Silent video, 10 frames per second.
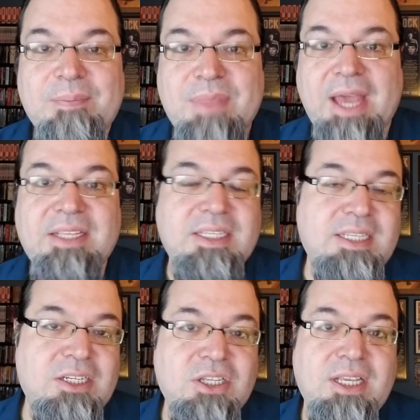that is
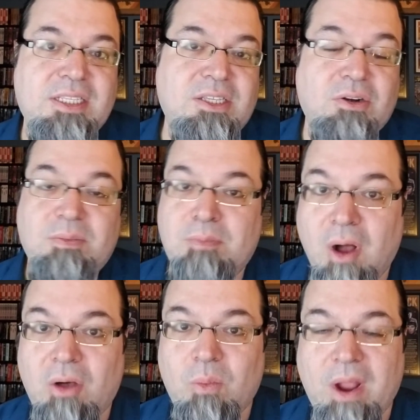essentially considered
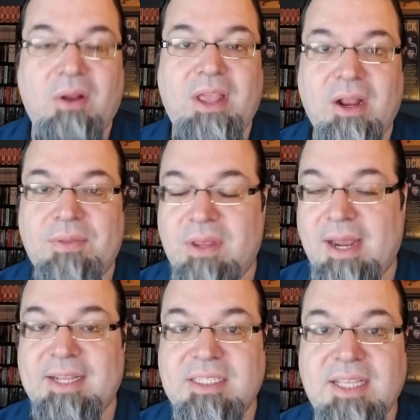malware here in the
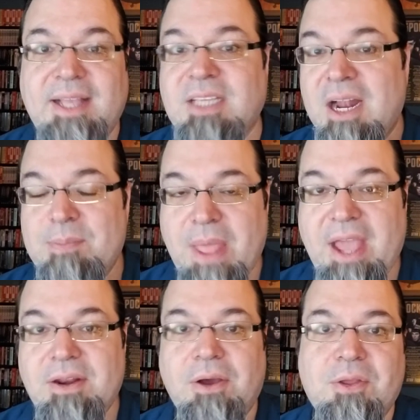United States
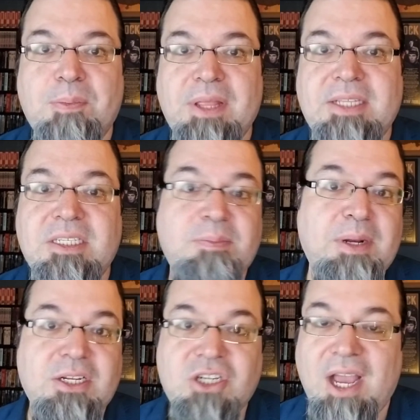and other places but
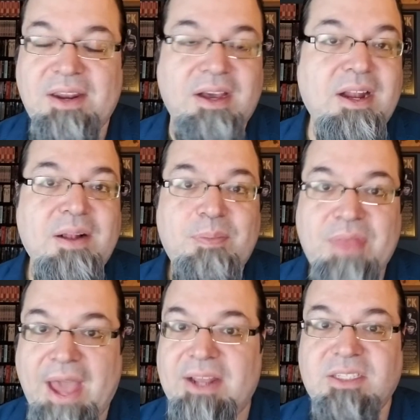in China
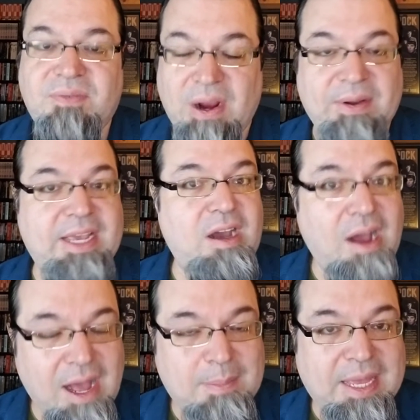that is very
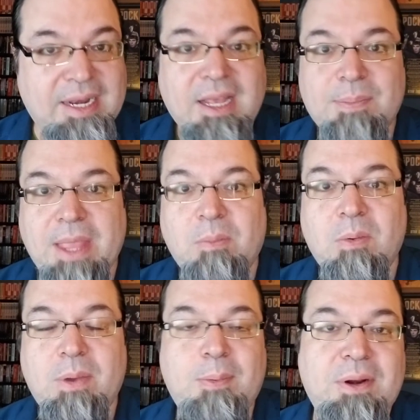common and
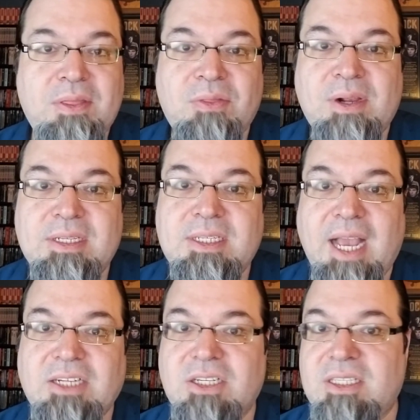when we put in threat
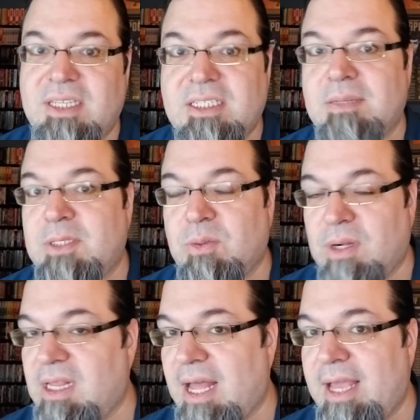detection systems to a
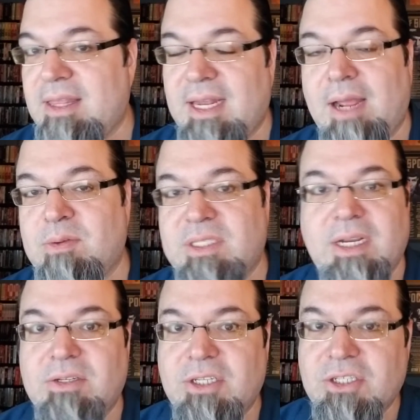client that I was
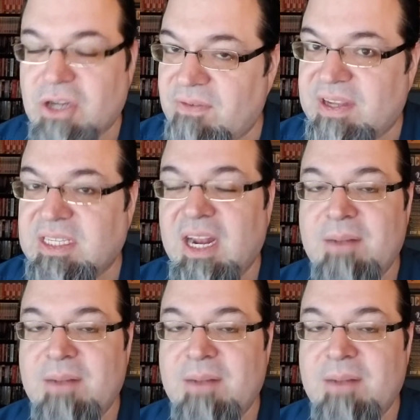there to service